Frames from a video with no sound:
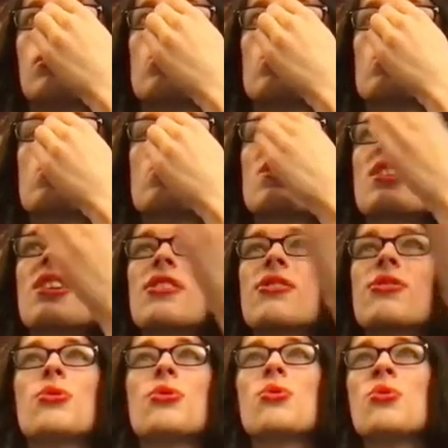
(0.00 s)
So stay
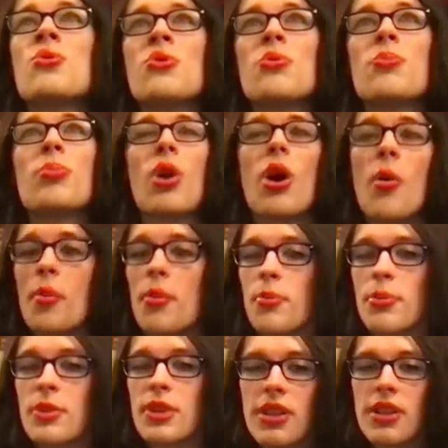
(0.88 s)
tuned,
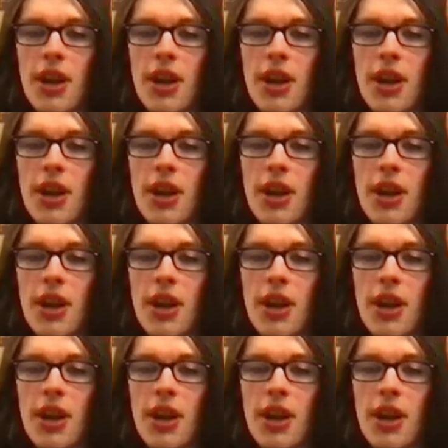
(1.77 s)
probably,